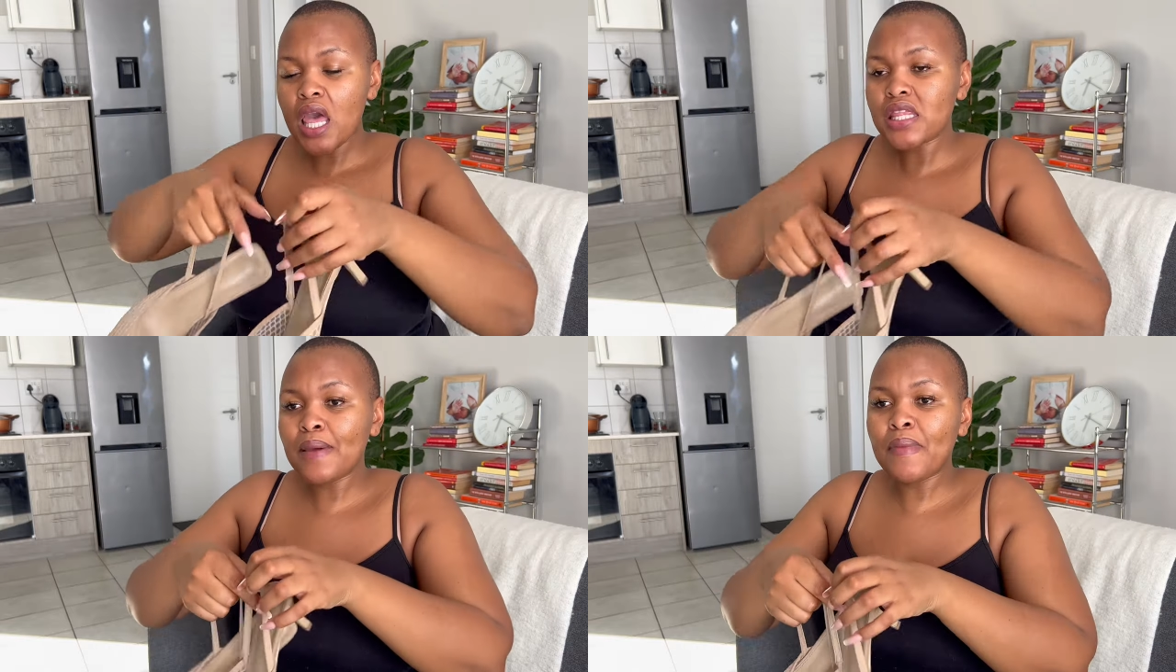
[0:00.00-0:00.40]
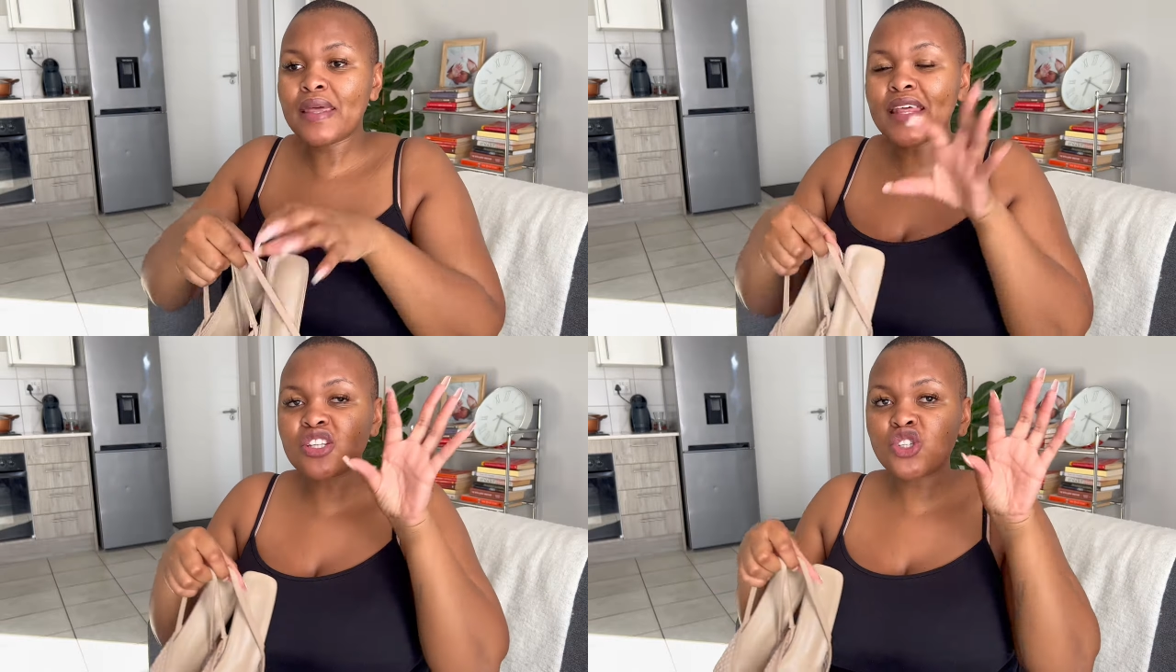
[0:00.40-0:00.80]
They
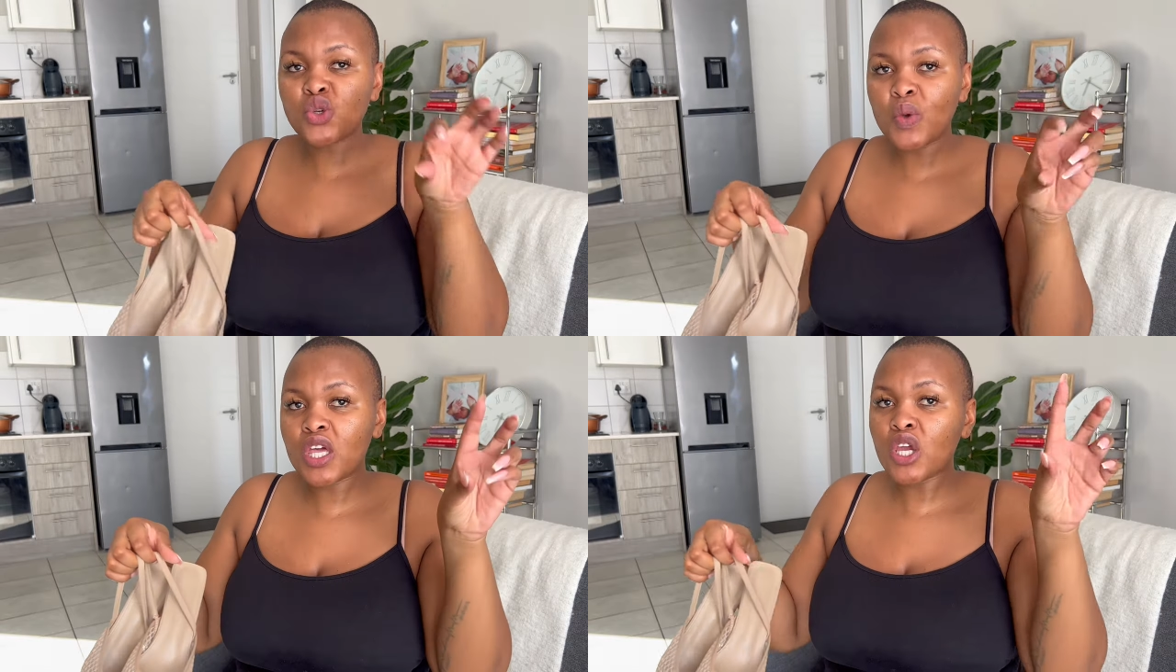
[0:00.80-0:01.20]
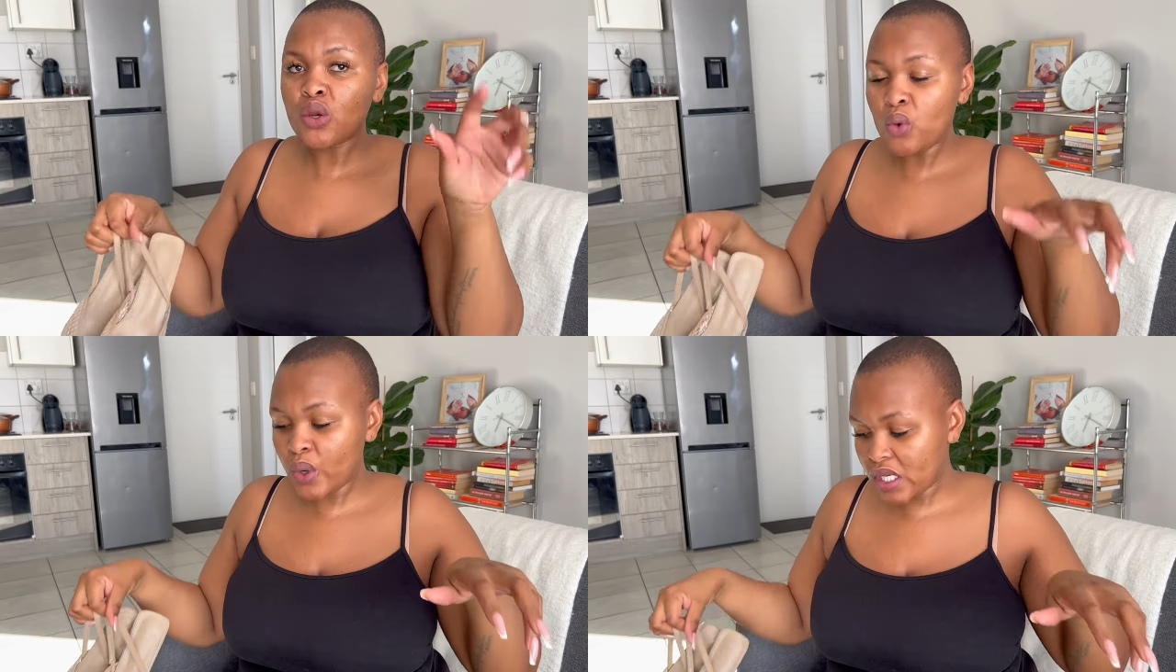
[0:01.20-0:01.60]
make that squeaking
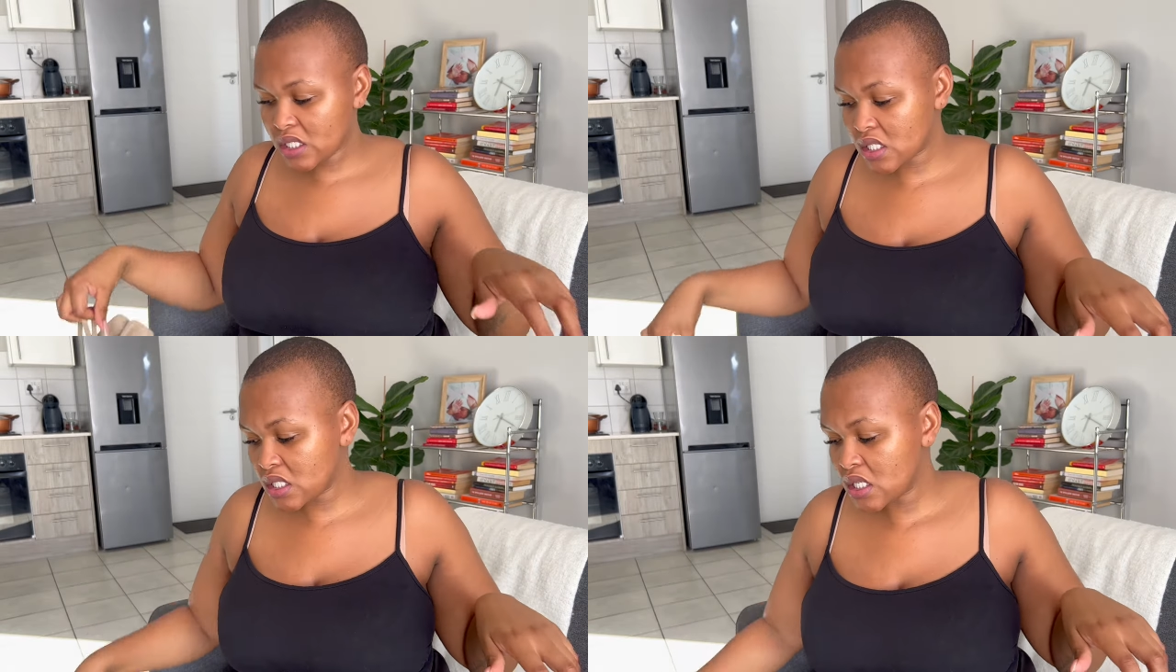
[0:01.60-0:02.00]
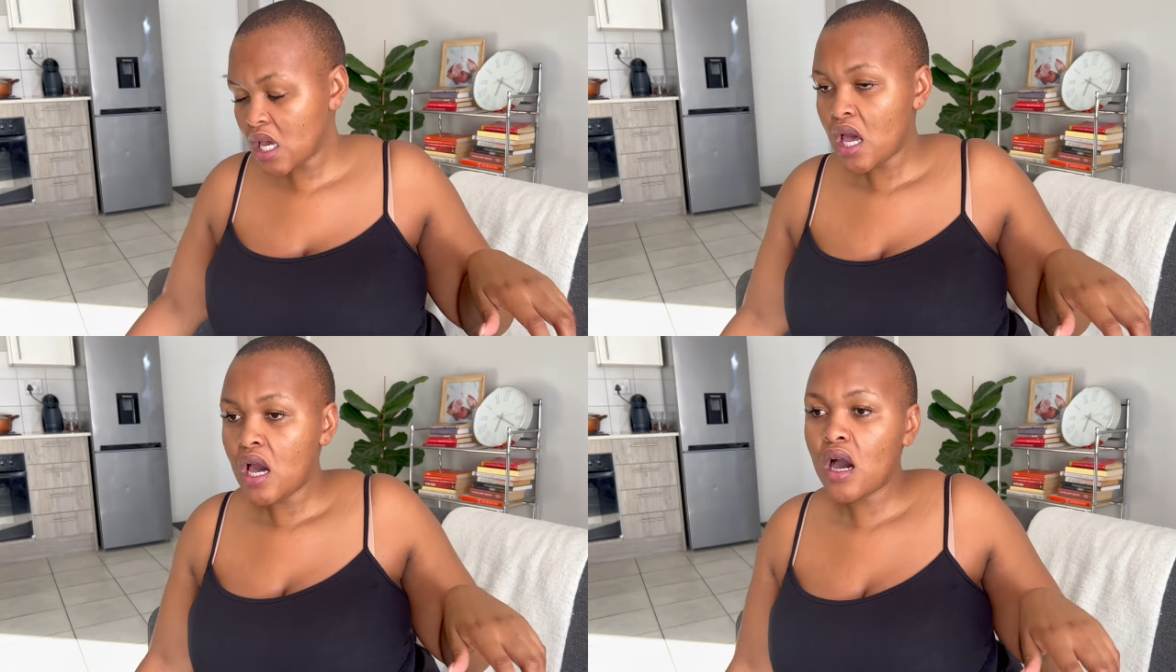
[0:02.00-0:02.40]
noise
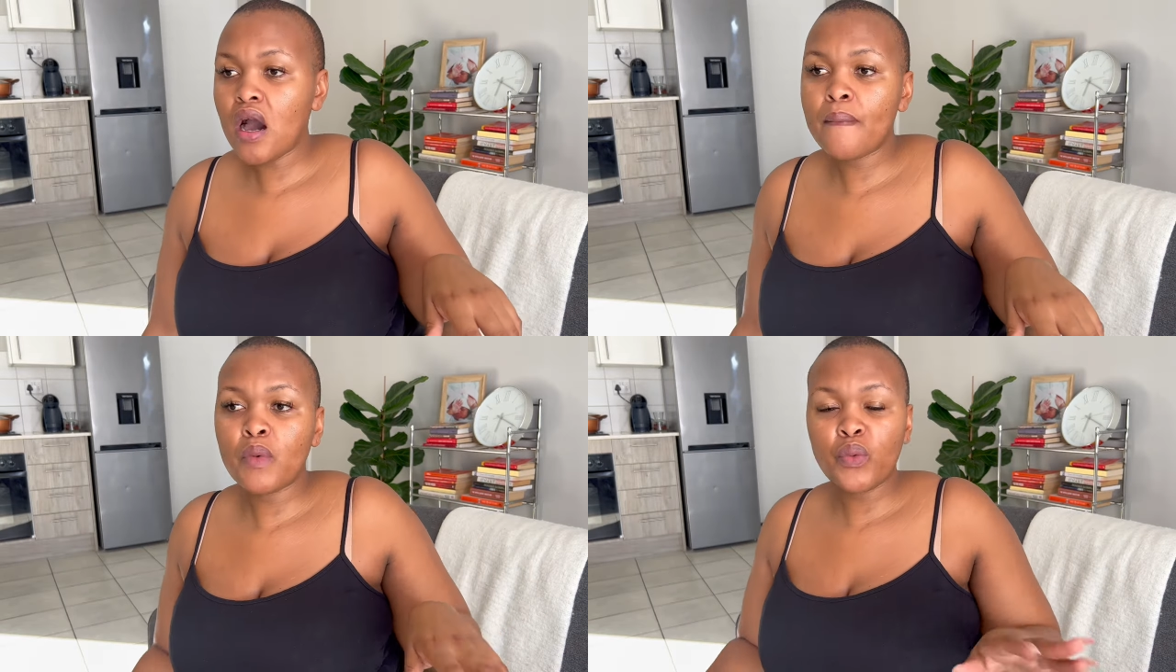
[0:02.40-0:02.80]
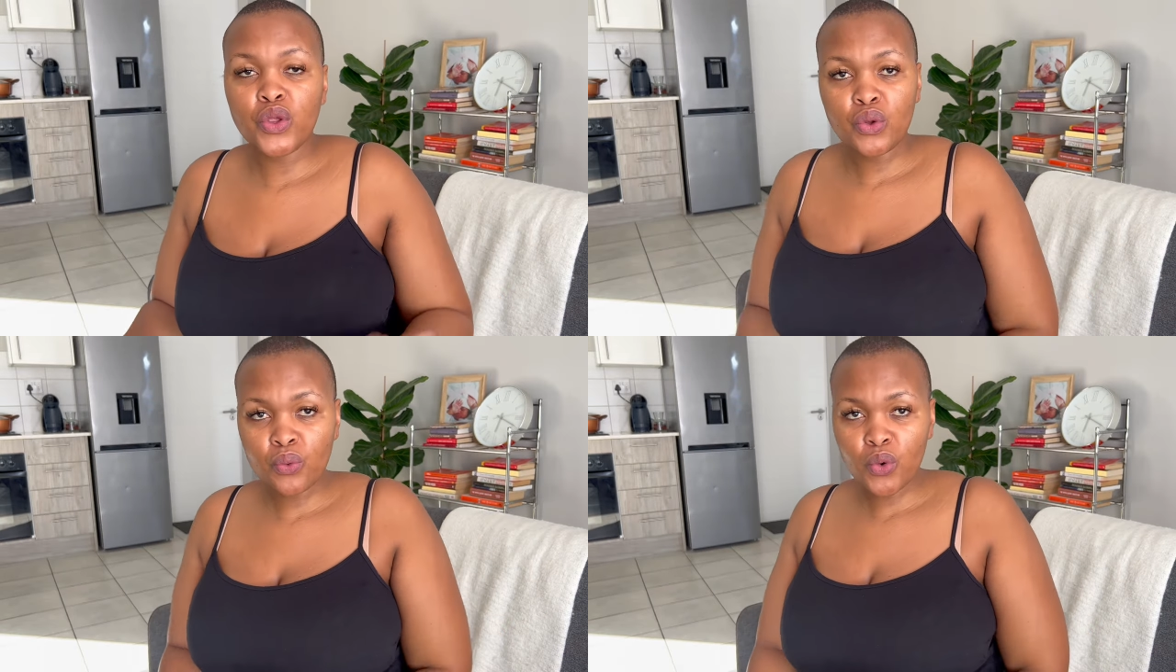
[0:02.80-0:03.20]

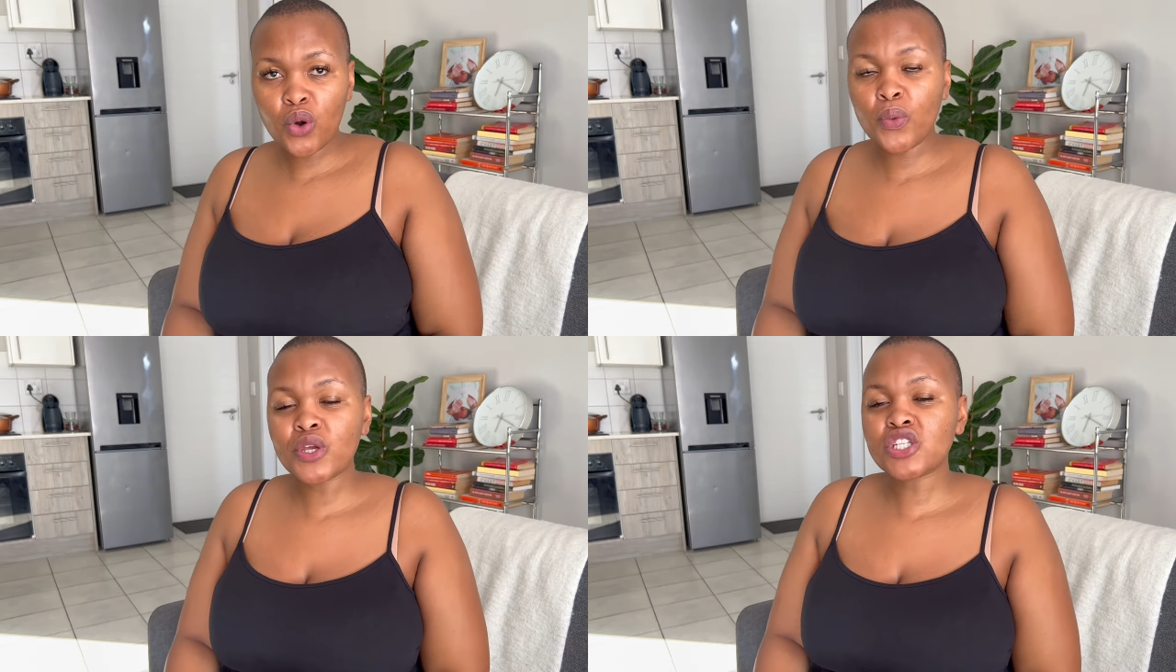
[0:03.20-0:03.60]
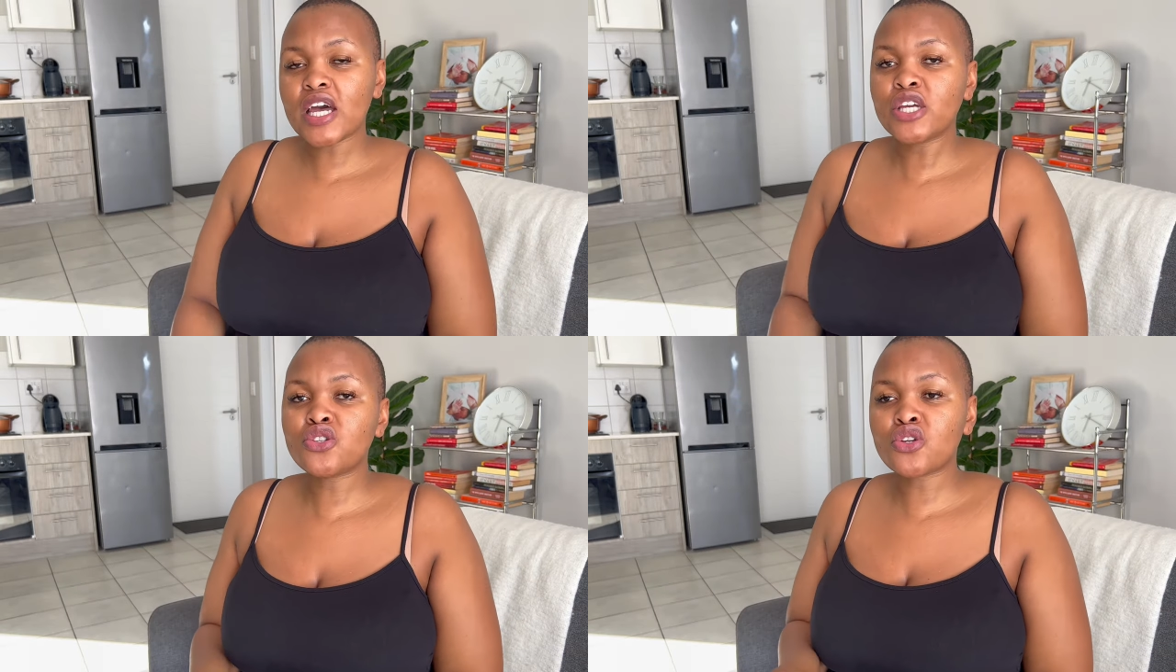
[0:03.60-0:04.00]
when you walk, which I do